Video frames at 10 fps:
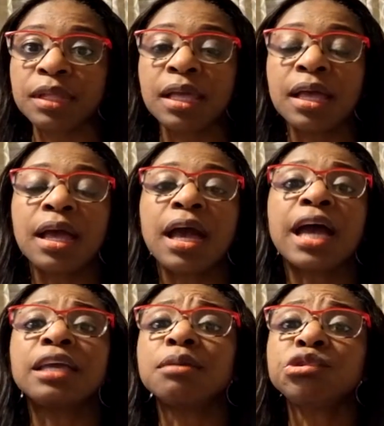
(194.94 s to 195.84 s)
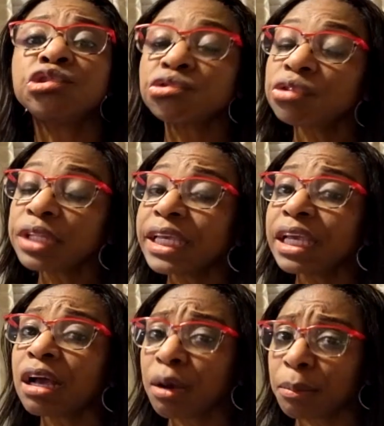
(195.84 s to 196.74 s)
I am truly
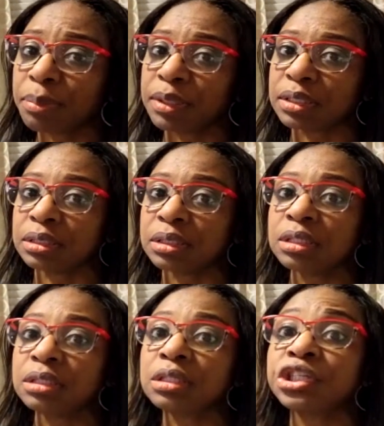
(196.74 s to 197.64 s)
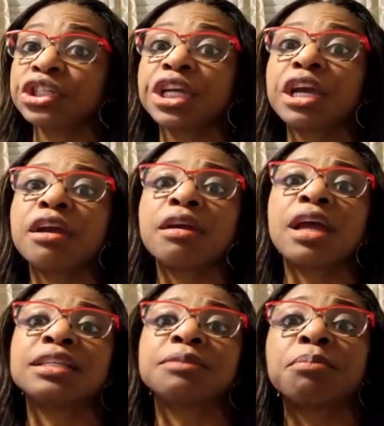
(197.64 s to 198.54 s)
humbled to share
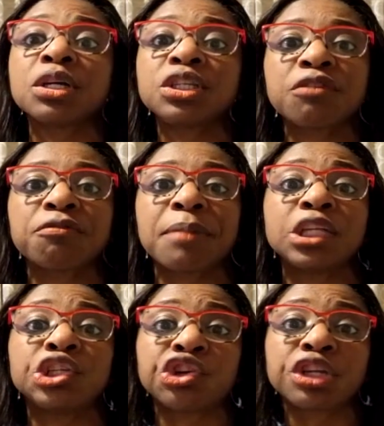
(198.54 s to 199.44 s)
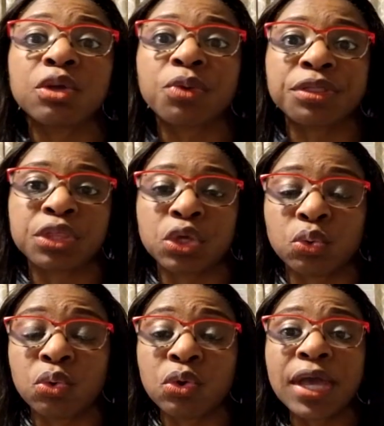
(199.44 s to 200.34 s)
as much of my journey with you
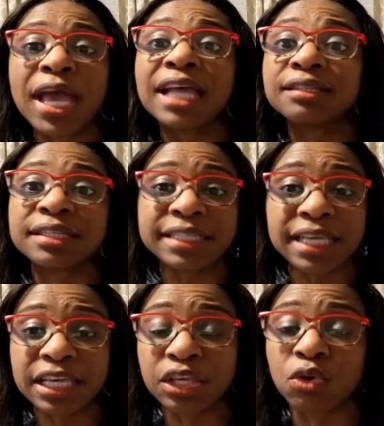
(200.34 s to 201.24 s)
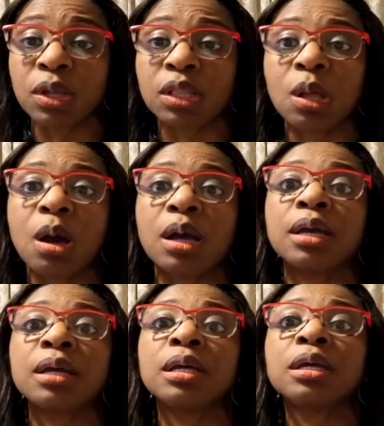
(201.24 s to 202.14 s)
and to take you
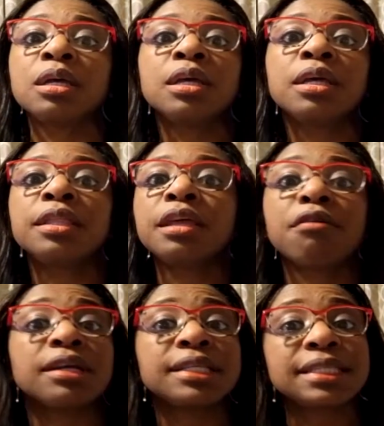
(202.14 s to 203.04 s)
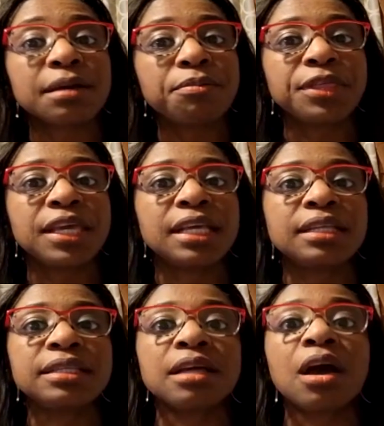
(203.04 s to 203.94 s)
along. There are some
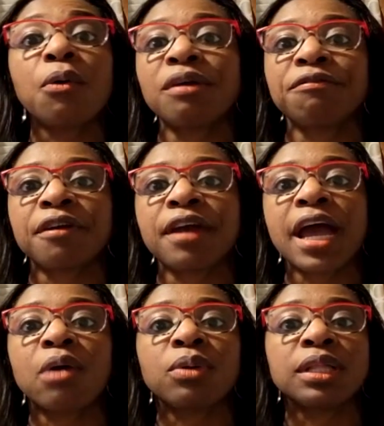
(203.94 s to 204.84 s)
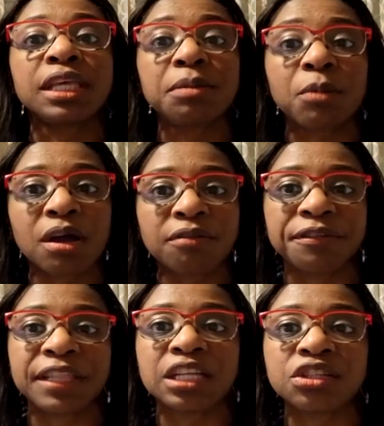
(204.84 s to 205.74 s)
things, however, I will keep
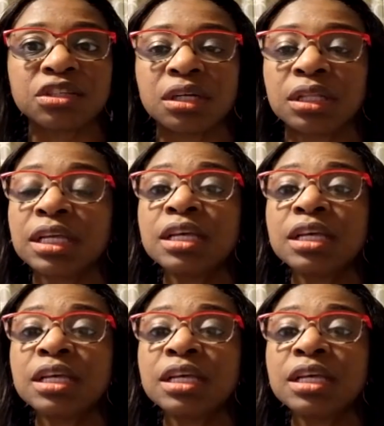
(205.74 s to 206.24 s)
confidential,